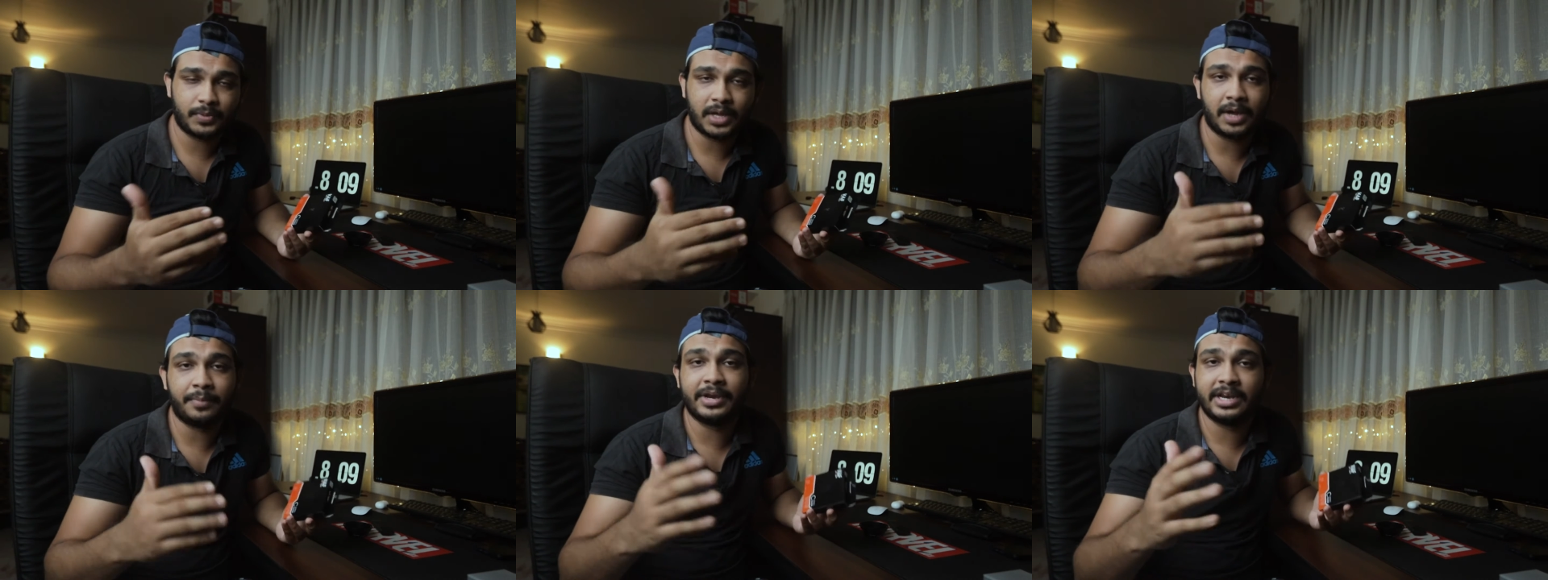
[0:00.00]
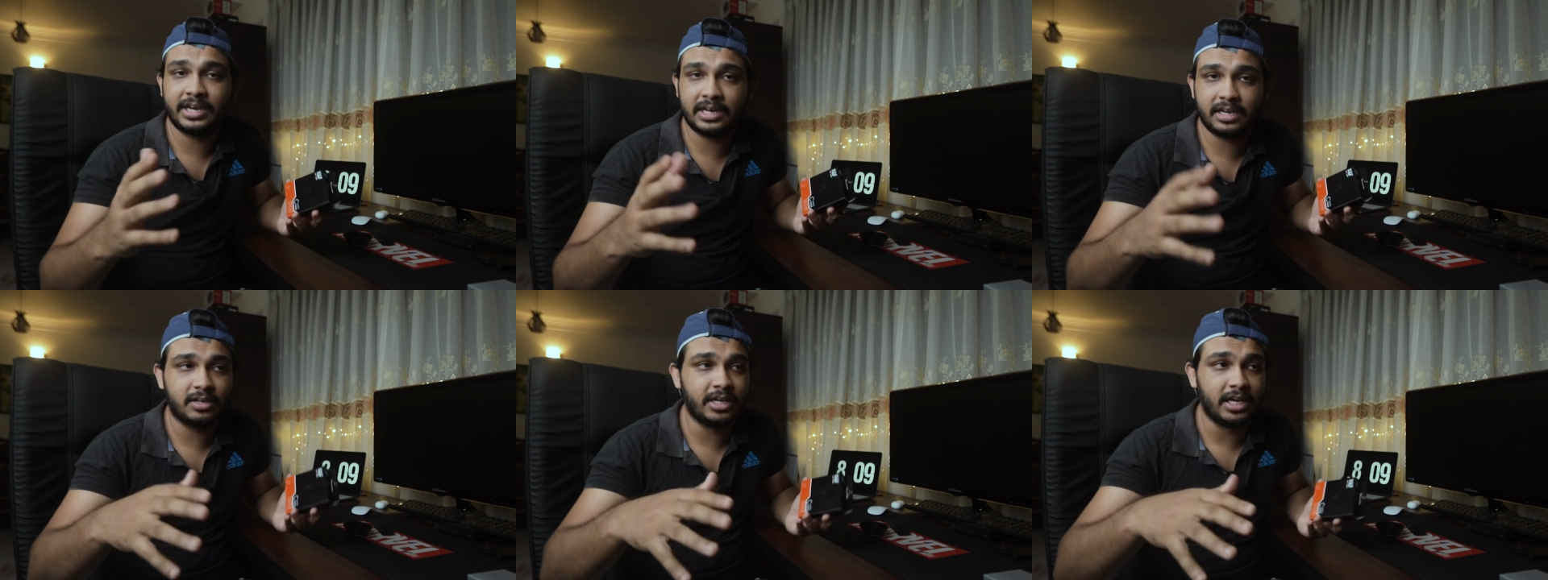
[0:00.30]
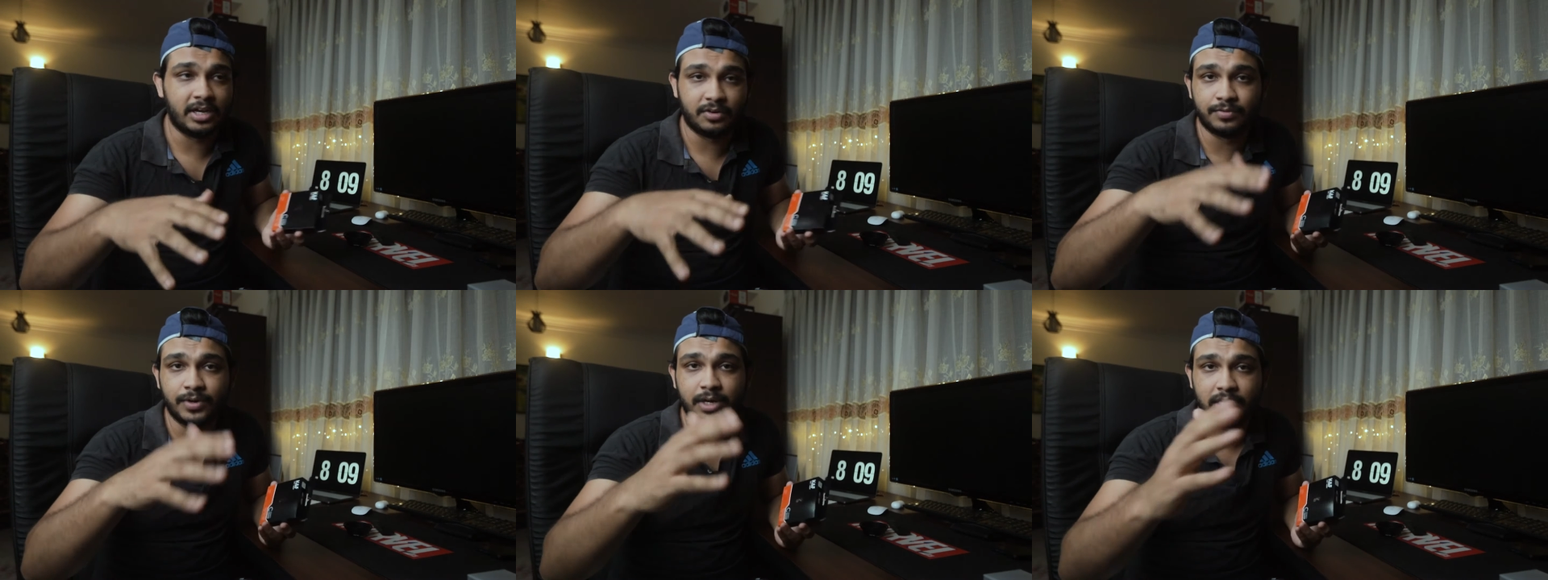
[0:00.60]
I mean,
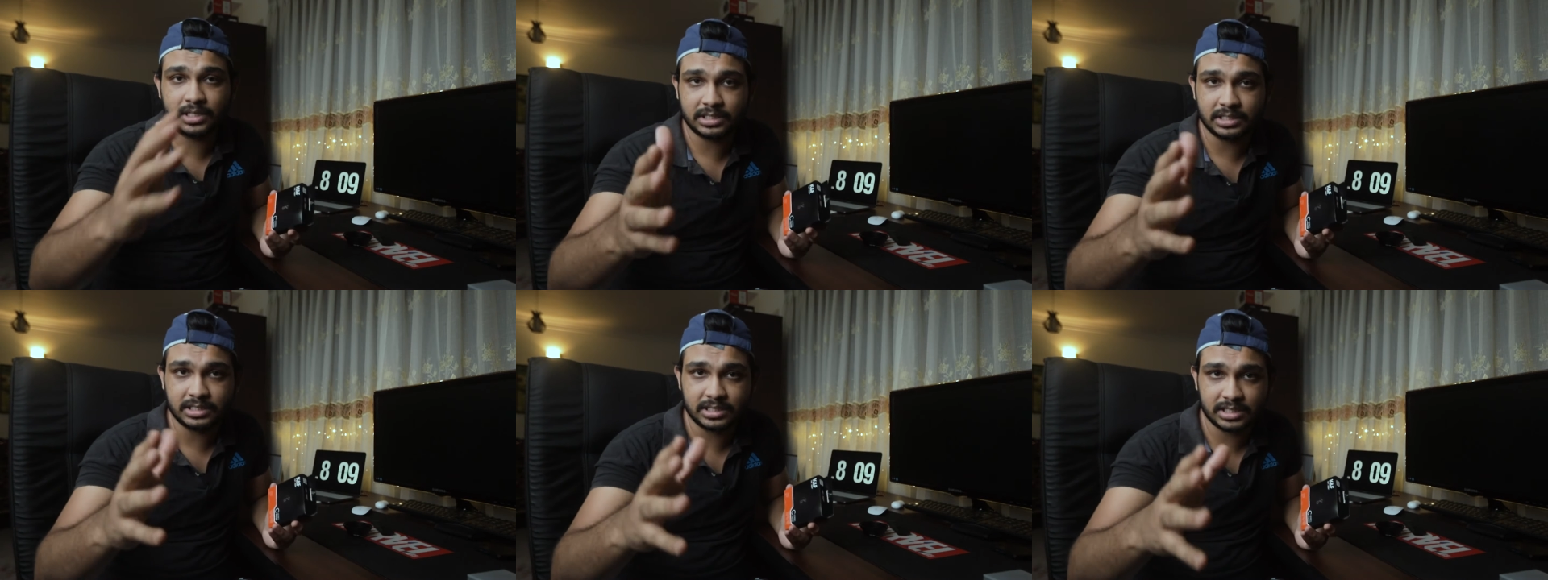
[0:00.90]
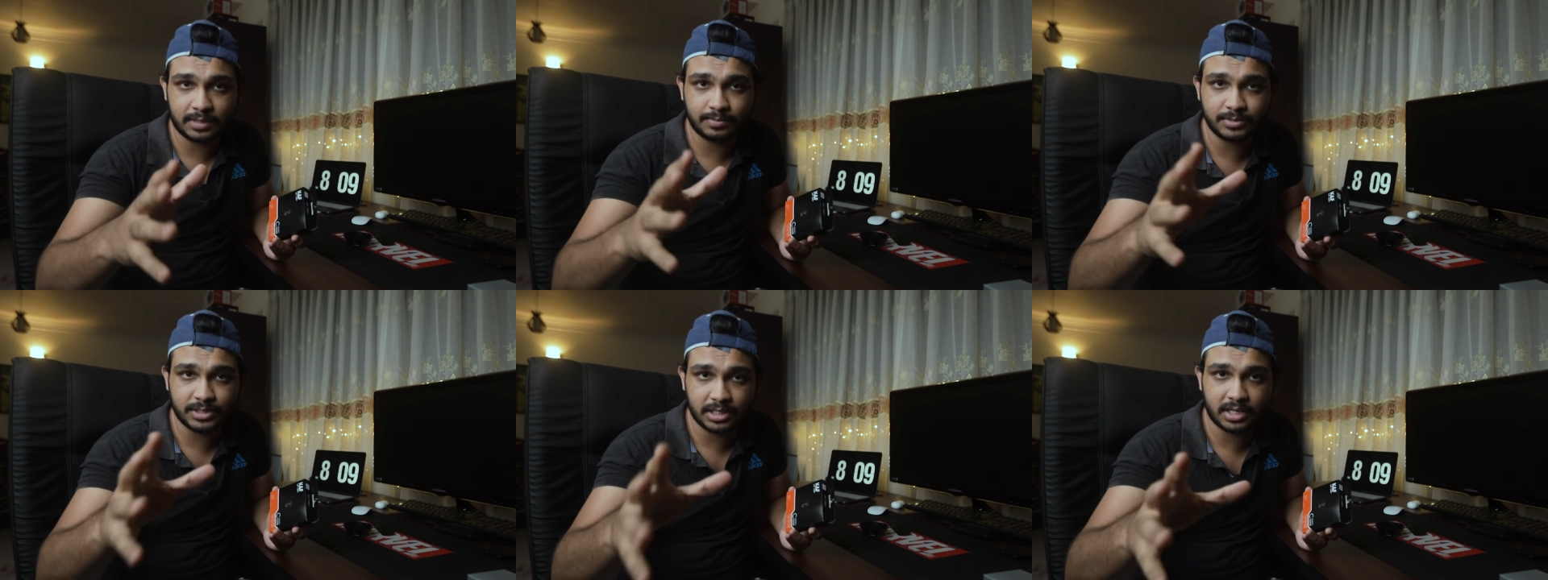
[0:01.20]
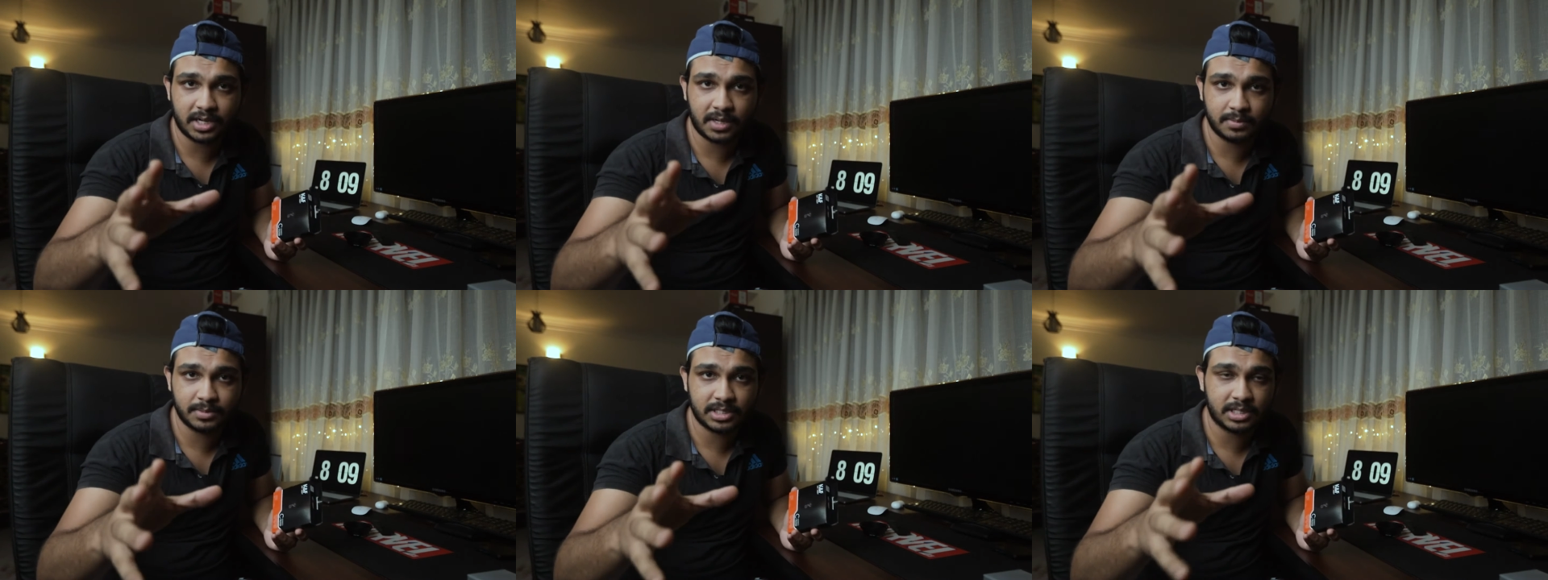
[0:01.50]
it works in some
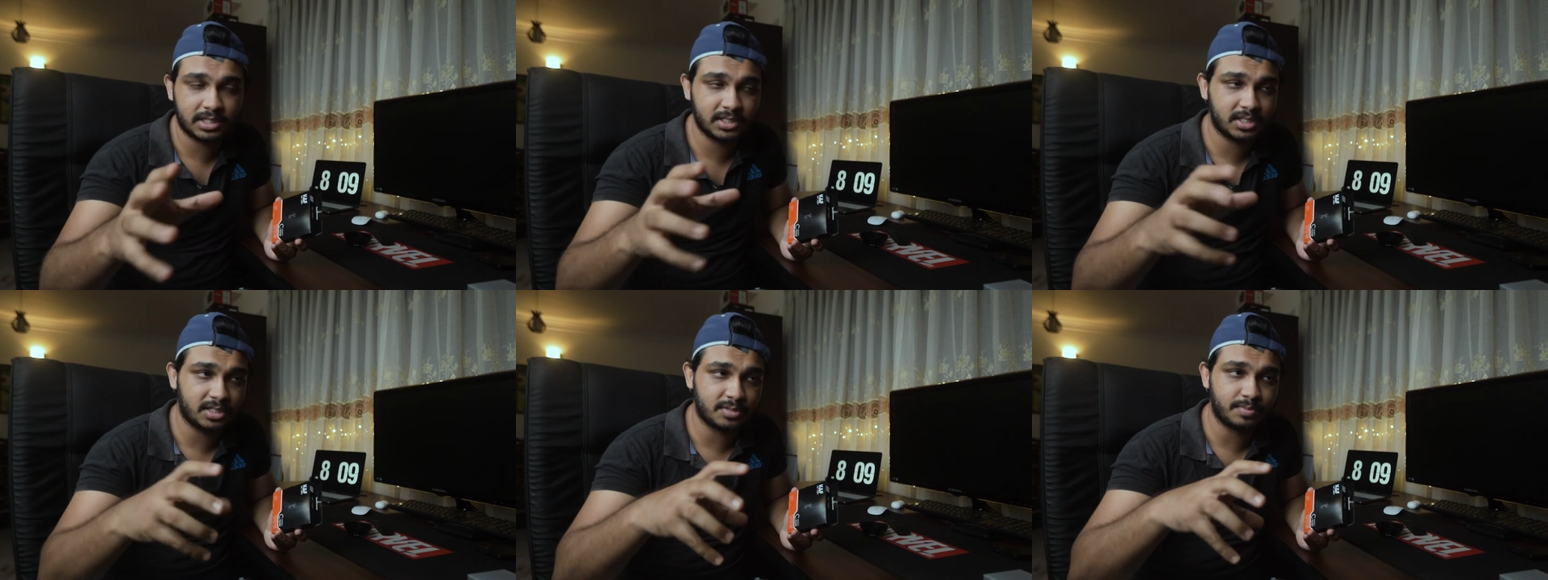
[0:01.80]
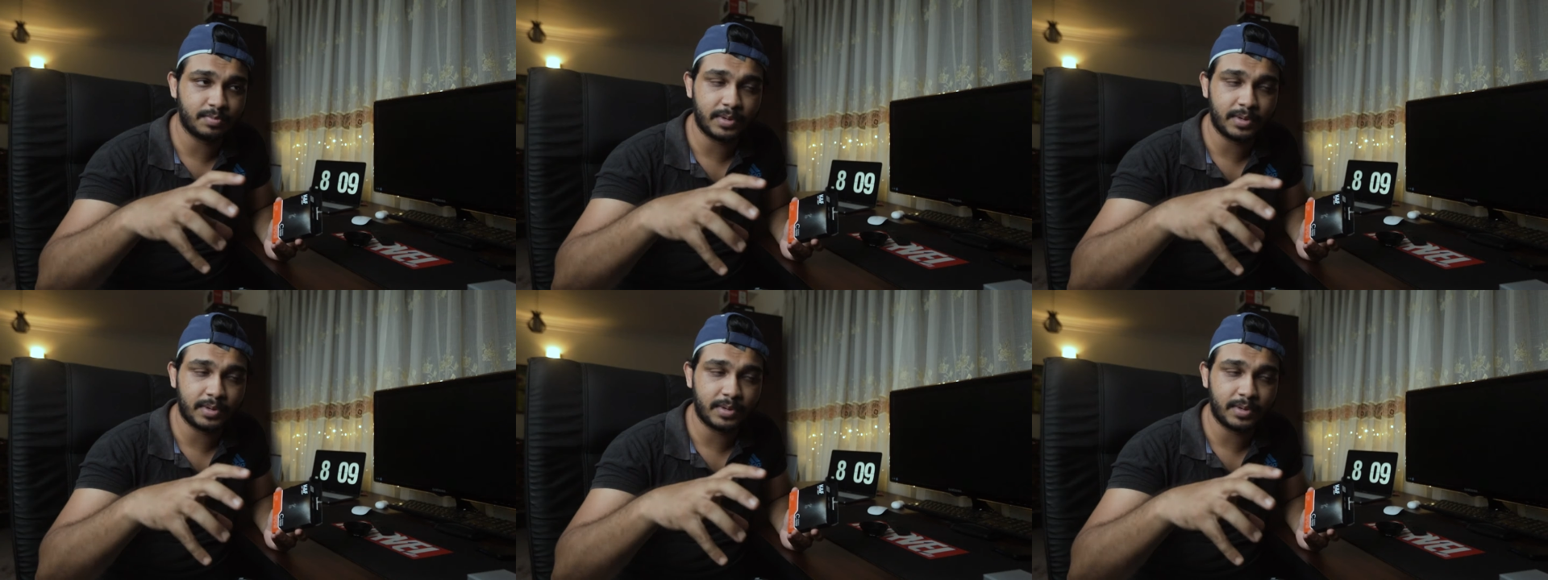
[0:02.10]
circumstances,